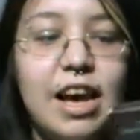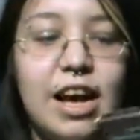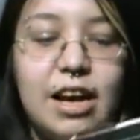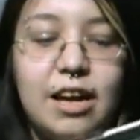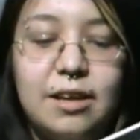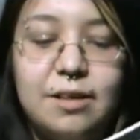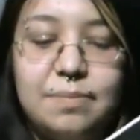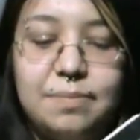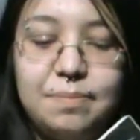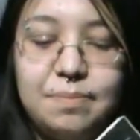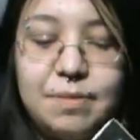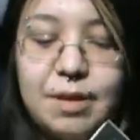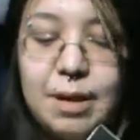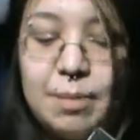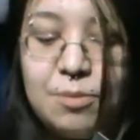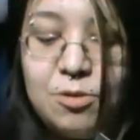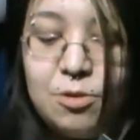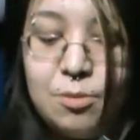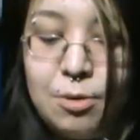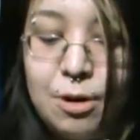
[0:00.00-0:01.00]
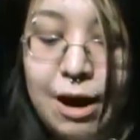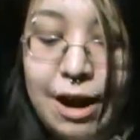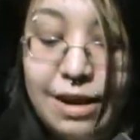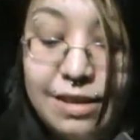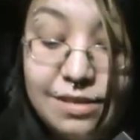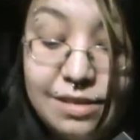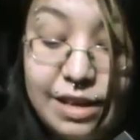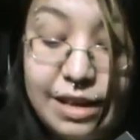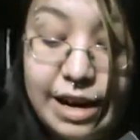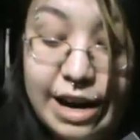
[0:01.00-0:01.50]
I'm
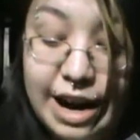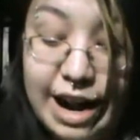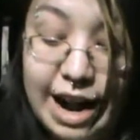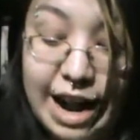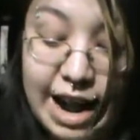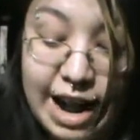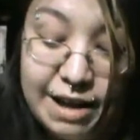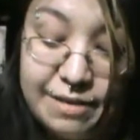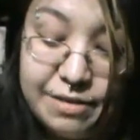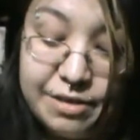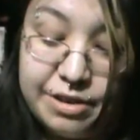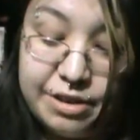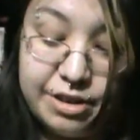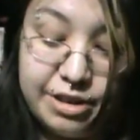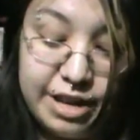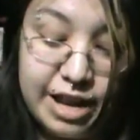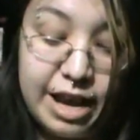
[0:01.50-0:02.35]
surprised that I haven't